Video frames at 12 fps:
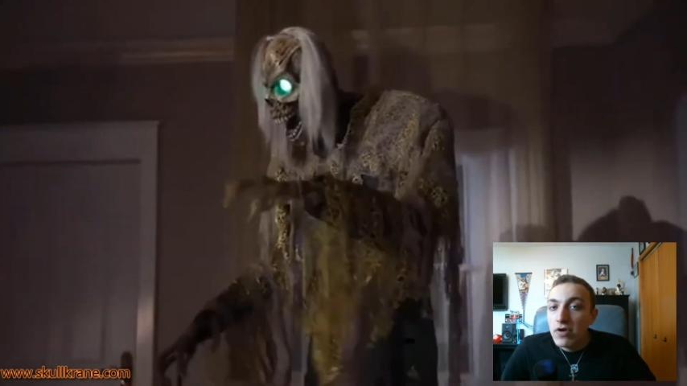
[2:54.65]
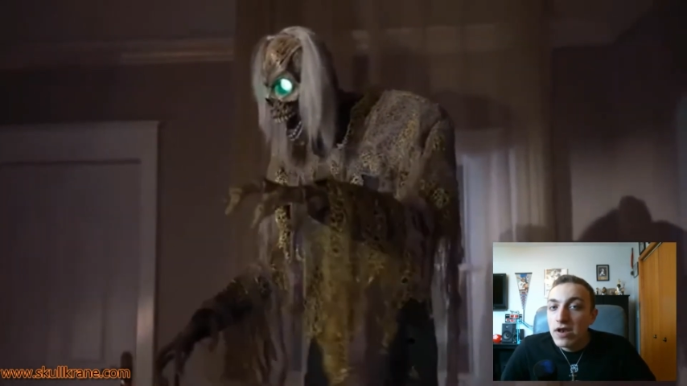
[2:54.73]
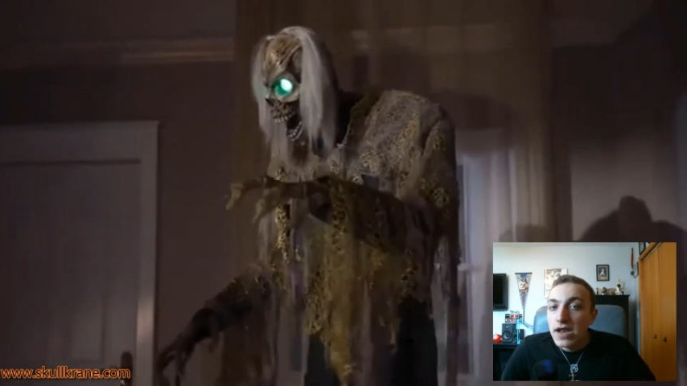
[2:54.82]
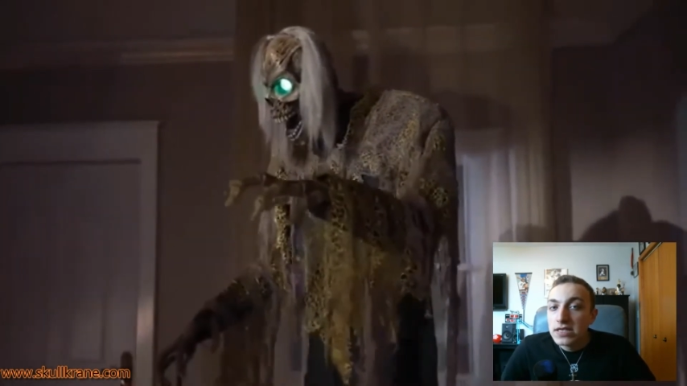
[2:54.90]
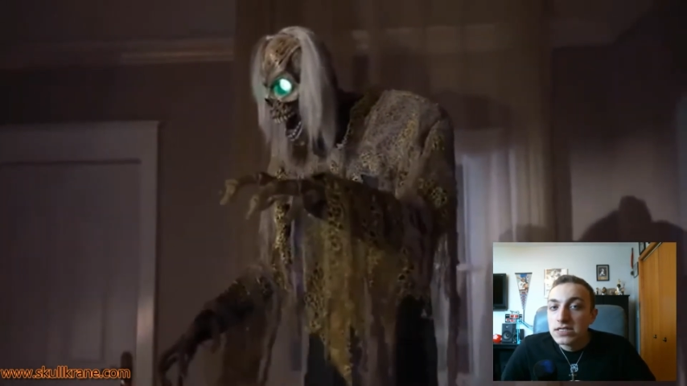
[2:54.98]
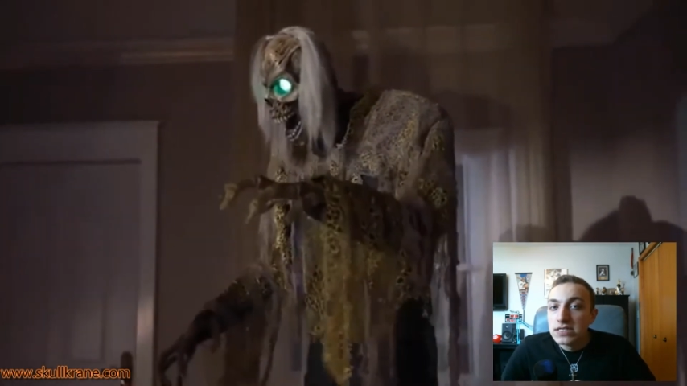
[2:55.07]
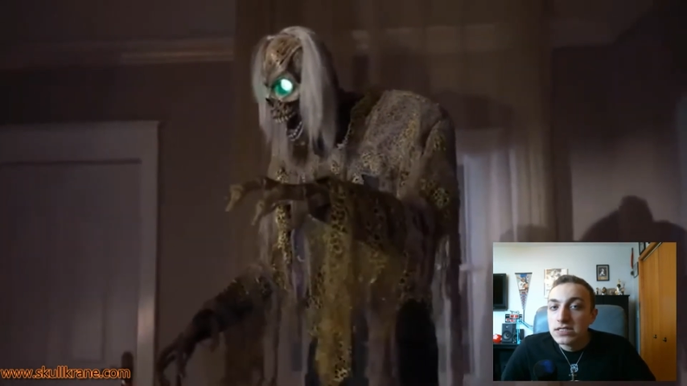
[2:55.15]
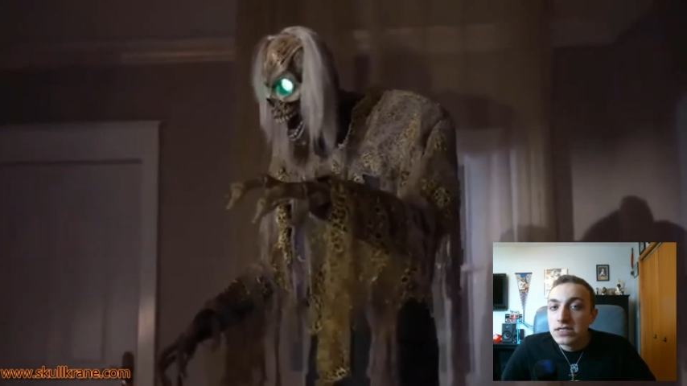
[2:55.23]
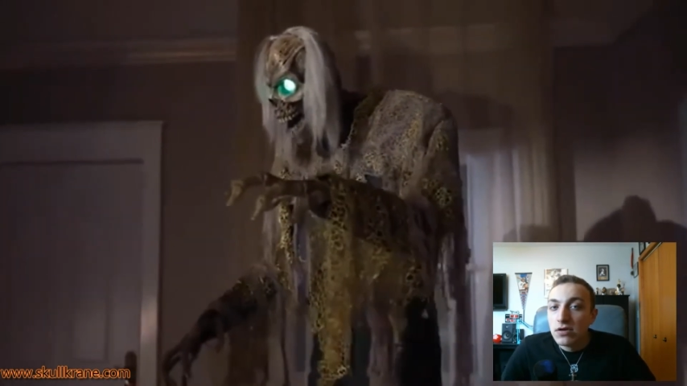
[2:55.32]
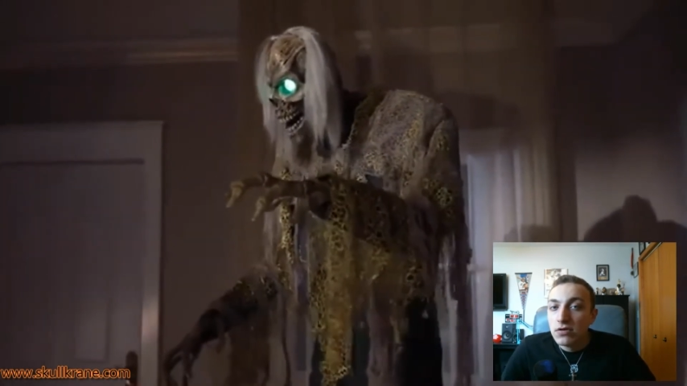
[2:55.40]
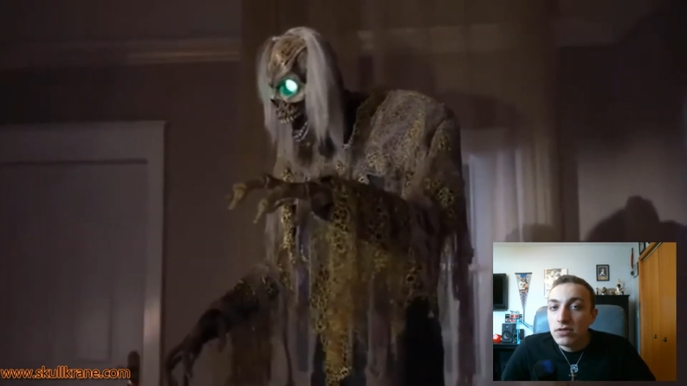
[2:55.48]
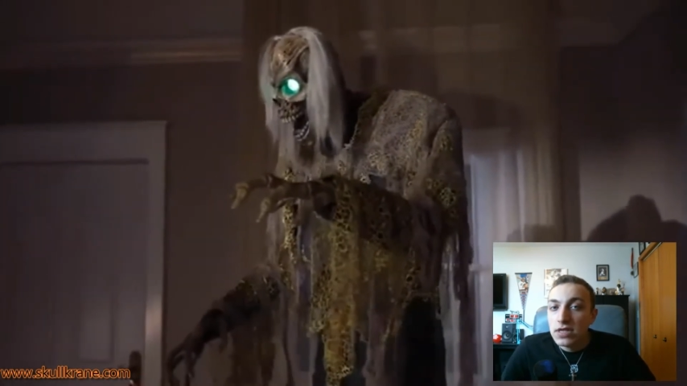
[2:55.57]
but
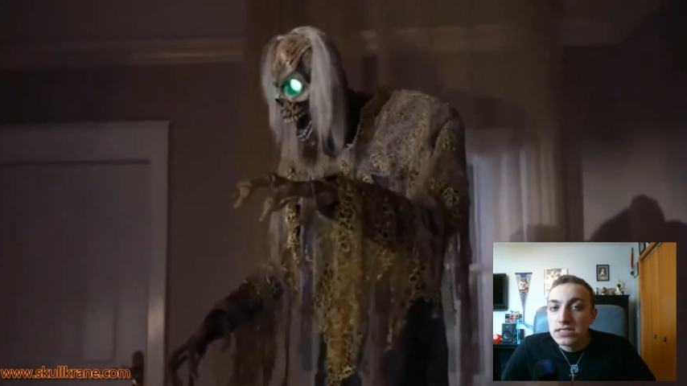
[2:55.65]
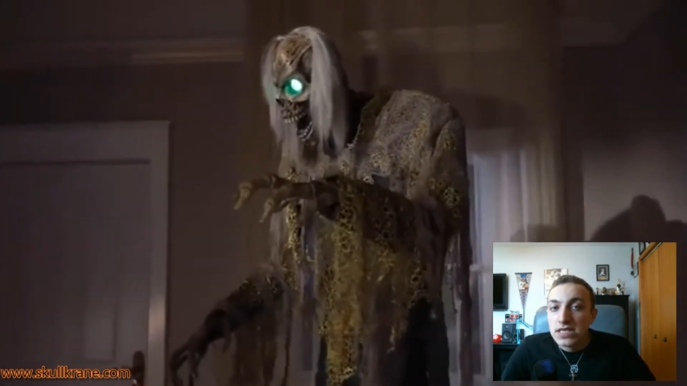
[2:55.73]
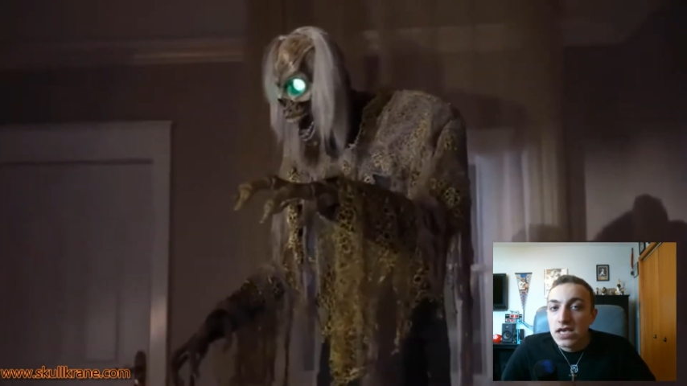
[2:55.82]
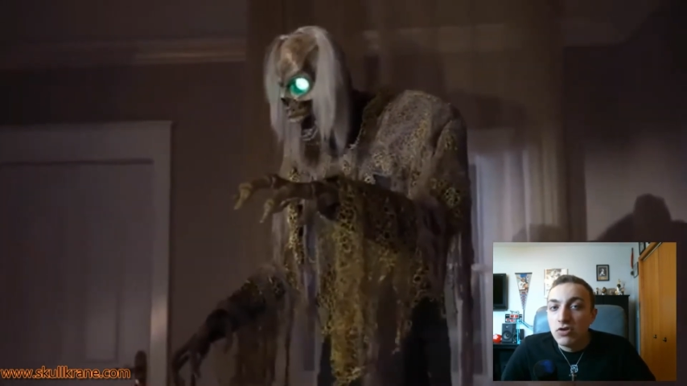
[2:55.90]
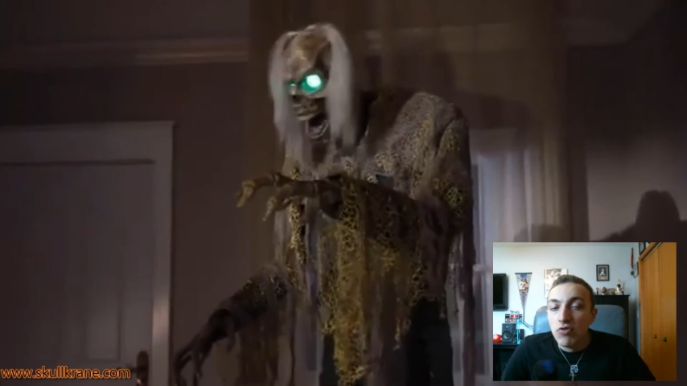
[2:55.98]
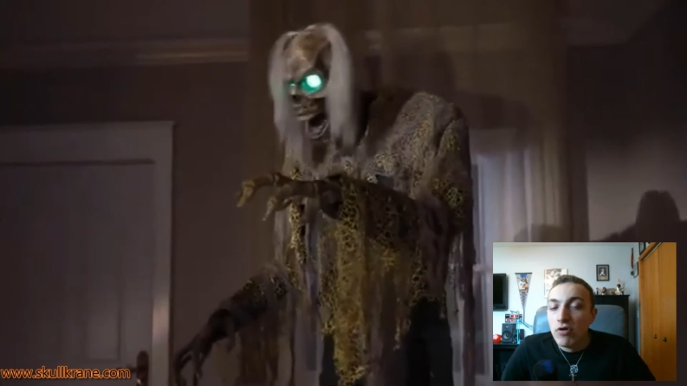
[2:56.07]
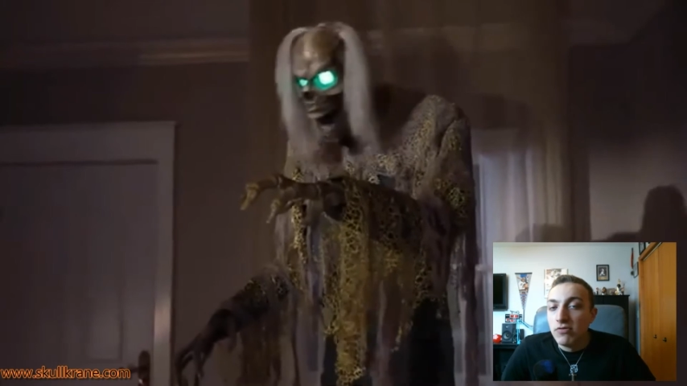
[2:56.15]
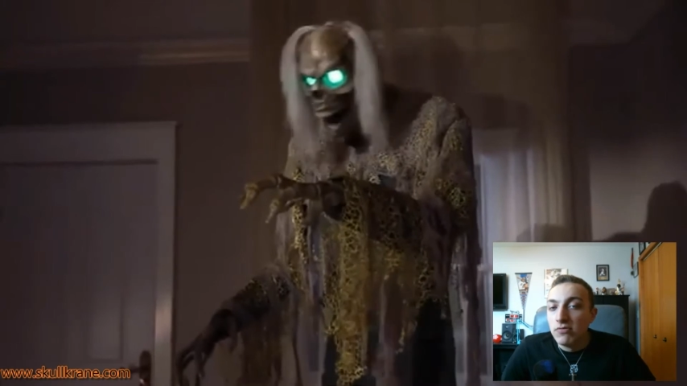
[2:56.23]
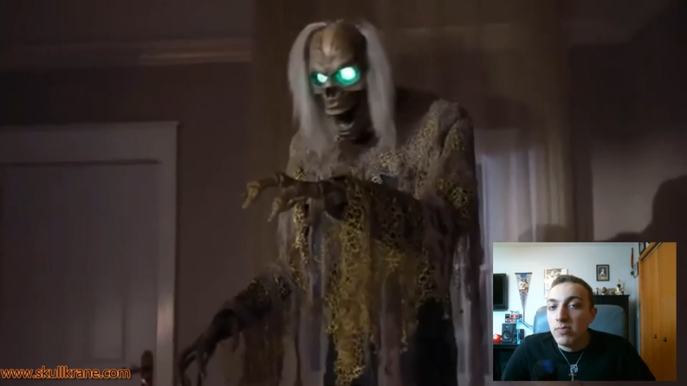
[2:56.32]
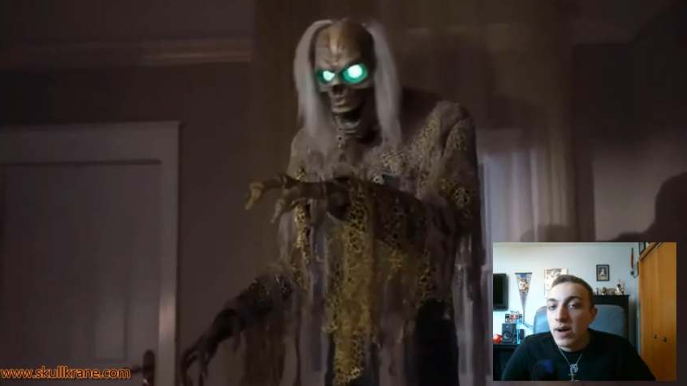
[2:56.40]
not one that I would